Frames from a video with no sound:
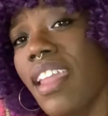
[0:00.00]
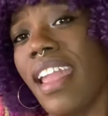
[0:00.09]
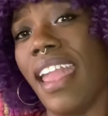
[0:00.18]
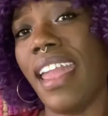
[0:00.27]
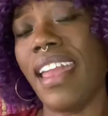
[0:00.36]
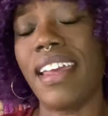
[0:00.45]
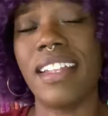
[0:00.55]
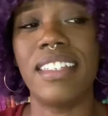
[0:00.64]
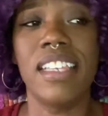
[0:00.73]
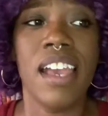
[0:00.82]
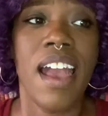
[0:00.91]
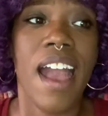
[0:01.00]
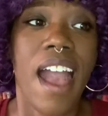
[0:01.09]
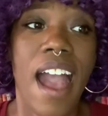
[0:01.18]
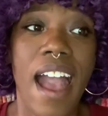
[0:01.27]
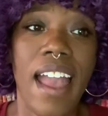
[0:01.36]
And
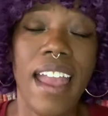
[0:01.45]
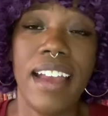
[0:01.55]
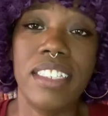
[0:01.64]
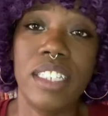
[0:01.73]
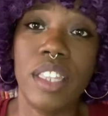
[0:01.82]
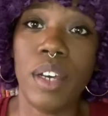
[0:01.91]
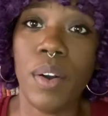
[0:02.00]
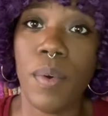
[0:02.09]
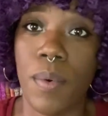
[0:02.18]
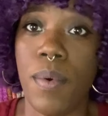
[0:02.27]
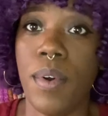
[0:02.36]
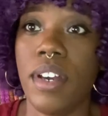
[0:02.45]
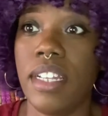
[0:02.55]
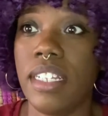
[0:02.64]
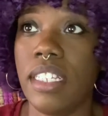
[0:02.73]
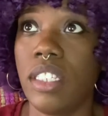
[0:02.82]
I had to throw
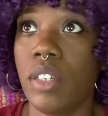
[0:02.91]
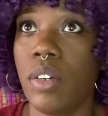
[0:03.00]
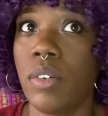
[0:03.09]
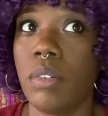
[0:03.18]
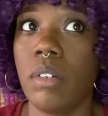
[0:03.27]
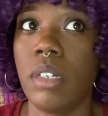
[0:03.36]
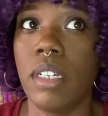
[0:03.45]
on, so